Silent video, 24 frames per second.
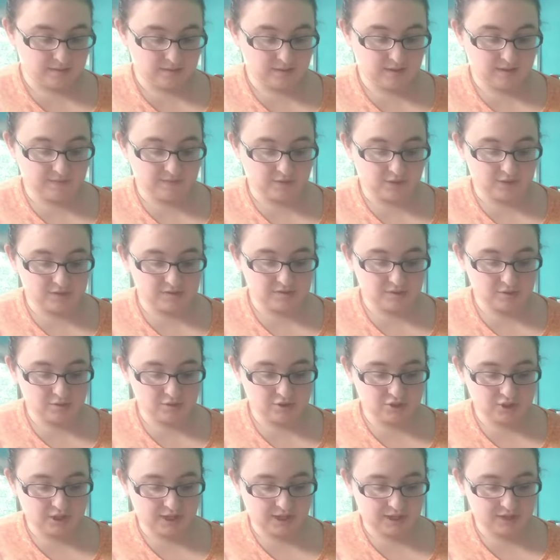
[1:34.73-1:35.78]
They've also
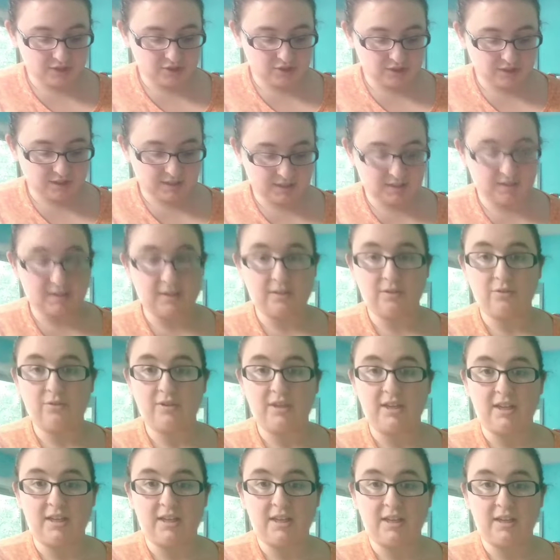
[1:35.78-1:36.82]
changed the little
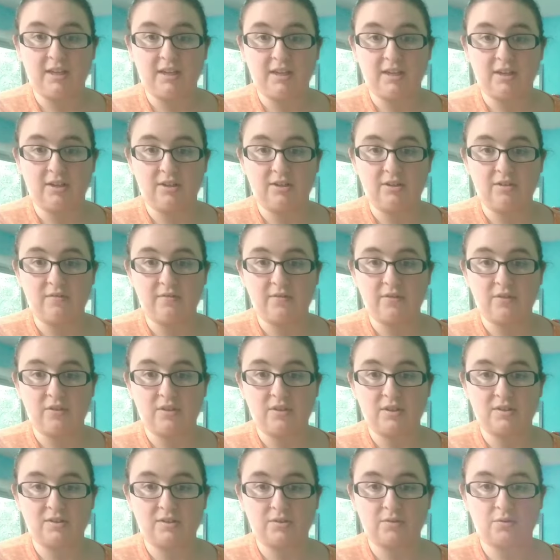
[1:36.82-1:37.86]
key here
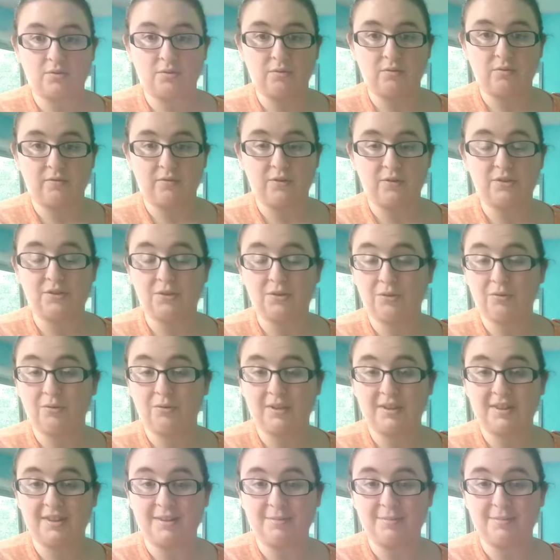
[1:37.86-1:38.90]
for
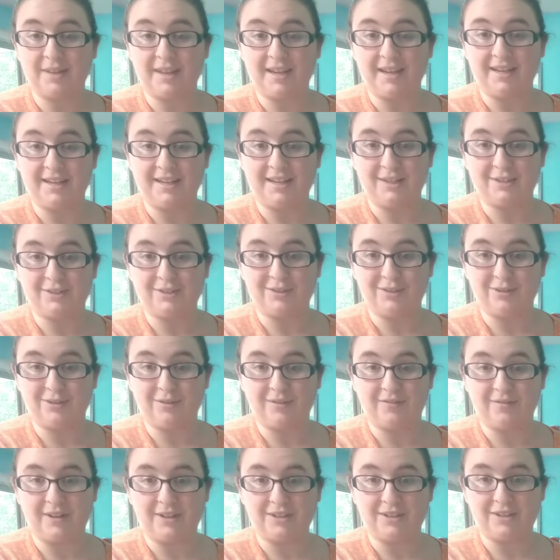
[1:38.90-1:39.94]
screwing the blade into
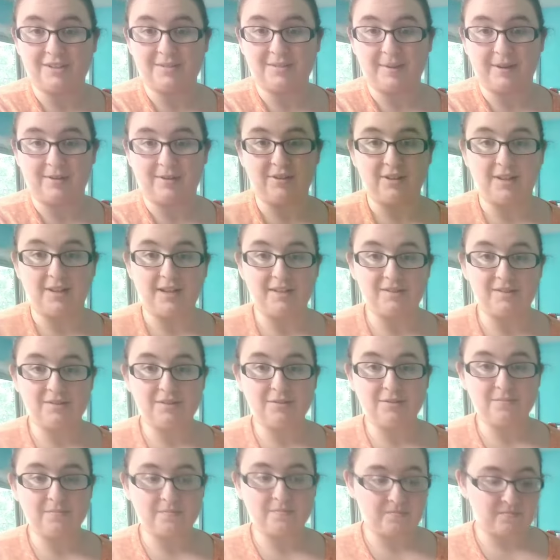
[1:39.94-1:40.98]
the Veggie
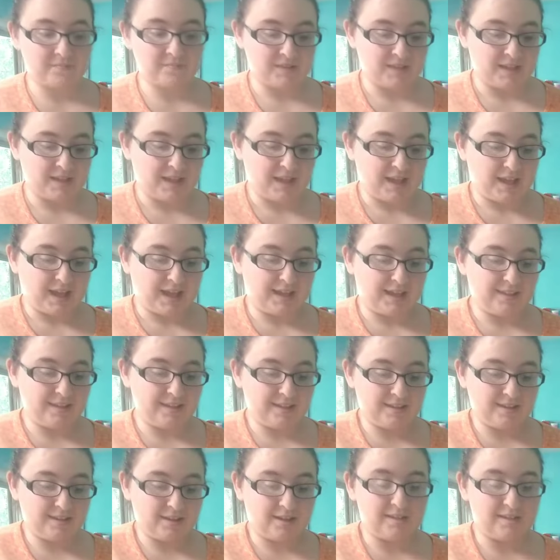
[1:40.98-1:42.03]
Spiralizer. And
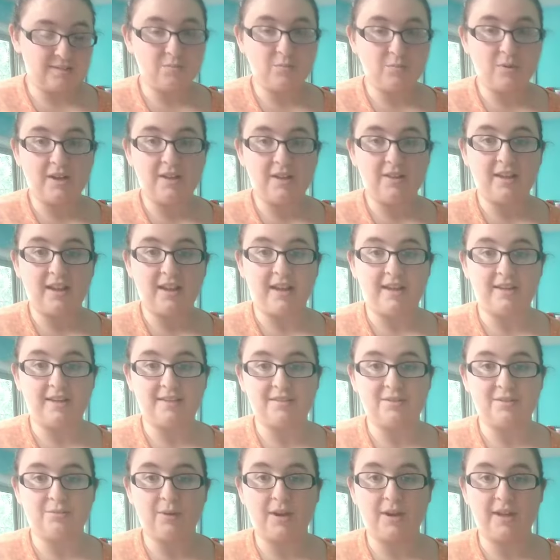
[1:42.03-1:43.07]
then as well
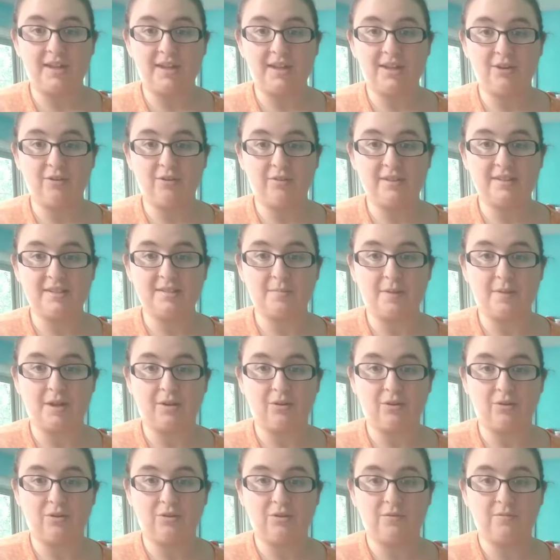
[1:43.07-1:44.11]
as right here on this
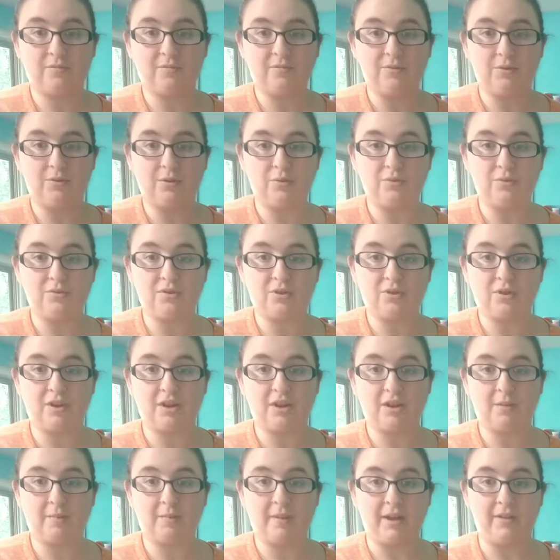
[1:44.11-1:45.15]
model, your noodles are
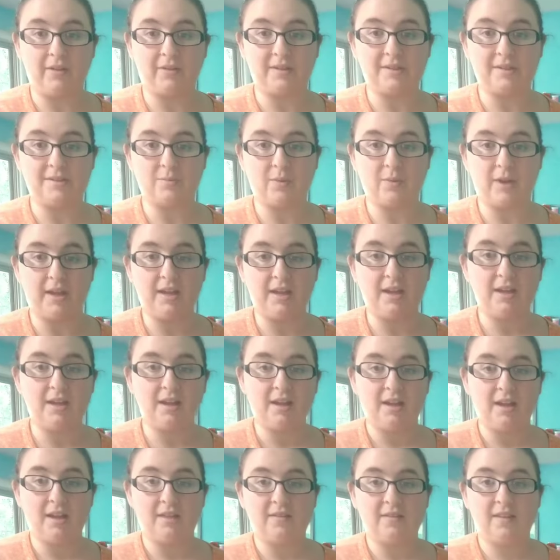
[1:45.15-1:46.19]
going to come out this way.
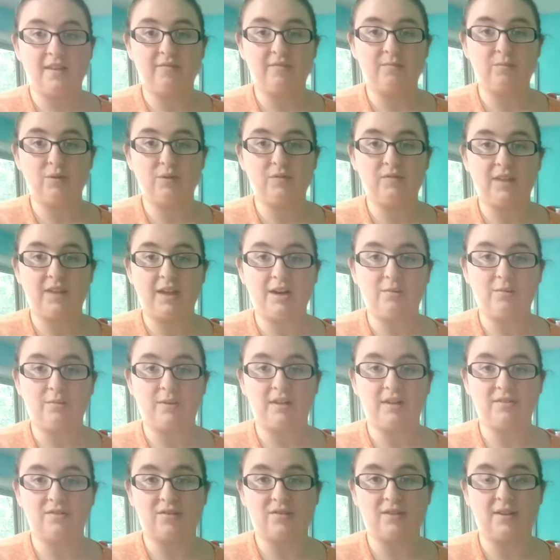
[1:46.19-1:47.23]
They've moved that
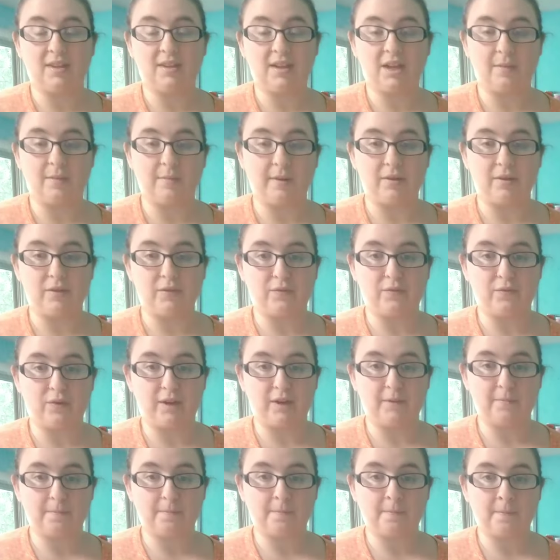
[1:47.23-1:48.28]
around so that they come out the
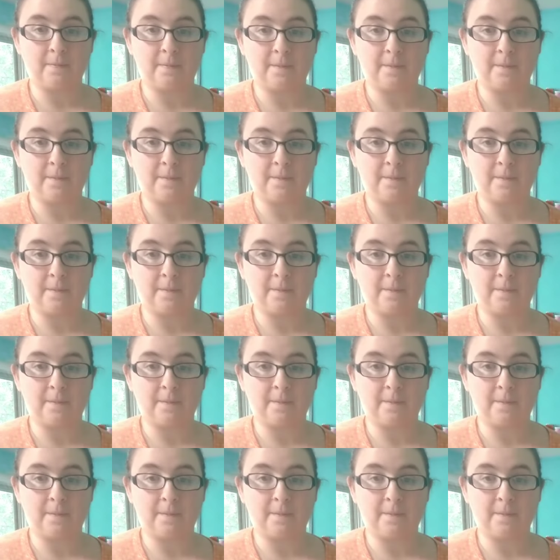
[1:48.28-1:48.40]
front.